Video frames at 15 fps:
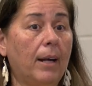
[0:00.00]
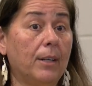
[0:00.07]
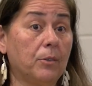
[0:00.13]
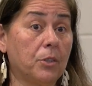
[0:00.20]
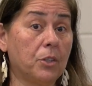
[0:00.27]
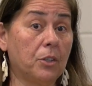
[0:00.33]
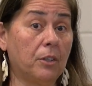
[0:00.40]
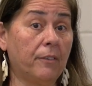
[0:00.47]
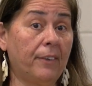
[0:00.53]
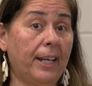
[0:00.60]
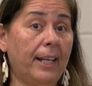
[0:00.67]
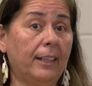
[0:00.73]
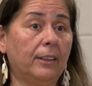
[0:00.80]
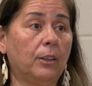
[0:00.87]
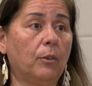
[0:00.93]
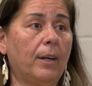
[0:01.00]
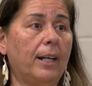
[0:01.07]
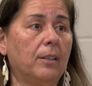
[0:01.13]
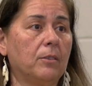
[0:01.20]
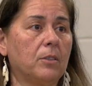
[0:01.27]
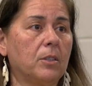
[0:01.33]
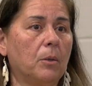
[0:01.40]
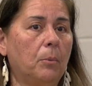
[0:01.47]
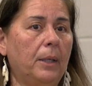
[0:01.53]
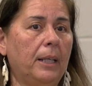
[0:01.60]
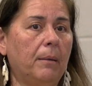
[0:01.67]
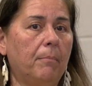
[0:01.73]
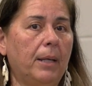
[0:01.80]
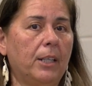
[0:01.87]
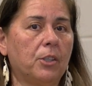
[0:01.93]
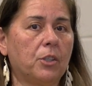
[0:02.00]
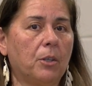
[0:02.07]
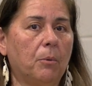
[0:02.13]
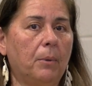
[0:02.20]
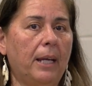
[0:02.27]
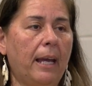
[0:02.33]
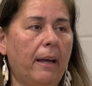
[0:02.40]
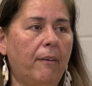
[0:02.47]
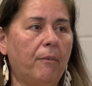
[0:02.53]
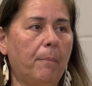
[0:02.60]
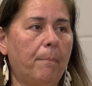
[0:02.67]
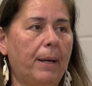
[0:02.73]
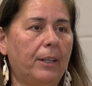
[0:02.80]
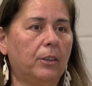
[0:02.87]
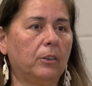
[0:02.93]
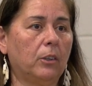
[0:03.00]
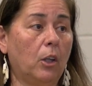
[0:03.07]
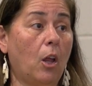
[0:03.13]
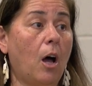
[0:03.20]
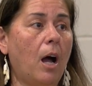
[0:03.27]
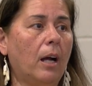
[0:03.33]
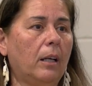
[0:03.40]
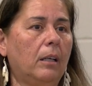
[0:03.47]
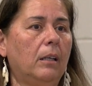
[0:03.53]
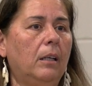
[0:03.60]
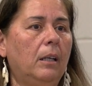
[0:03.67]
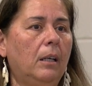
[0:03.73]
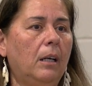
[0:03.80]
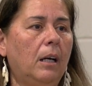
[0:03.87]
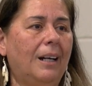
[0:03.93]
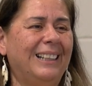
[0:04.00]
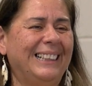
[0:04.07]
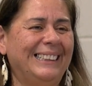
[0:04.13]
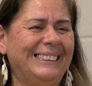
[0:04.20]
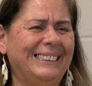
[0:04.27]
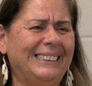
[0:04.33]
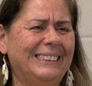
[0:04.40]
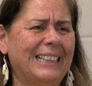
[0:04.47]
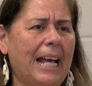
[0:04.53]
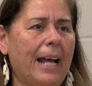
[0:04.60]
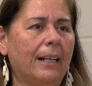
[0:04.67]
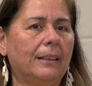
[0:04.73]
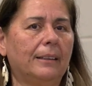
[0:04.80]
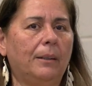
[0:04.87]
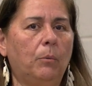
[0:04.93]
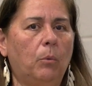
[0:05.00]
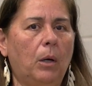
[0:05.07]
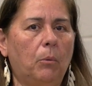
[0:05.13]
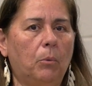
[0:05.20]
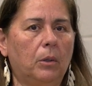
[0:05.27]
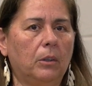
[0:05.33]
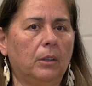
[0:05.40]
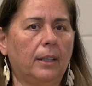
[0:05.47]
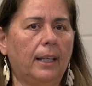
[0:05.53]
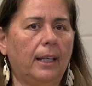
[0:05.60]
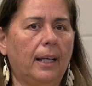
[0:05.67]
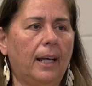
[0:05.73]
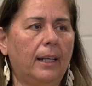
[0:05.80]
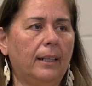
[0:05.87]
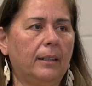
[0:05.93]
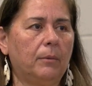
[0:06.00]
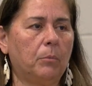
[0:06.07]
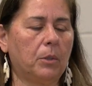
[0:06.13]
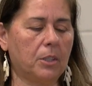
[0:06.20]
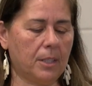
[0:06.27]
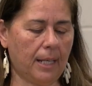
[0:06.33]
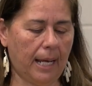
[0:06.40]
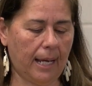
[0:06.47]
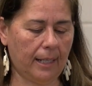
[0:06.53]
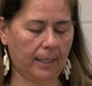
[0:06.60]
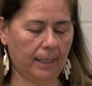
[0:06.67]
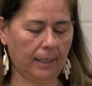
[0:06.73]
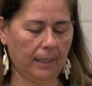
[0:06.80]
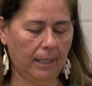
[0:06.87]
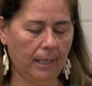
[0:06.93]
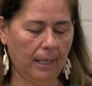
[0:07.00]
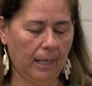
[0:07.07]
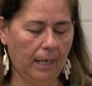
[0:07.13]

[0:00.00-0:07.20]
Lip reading: around surveying the ground so we can make sure we have a better lock on exactly what we're looking at and we're scanning,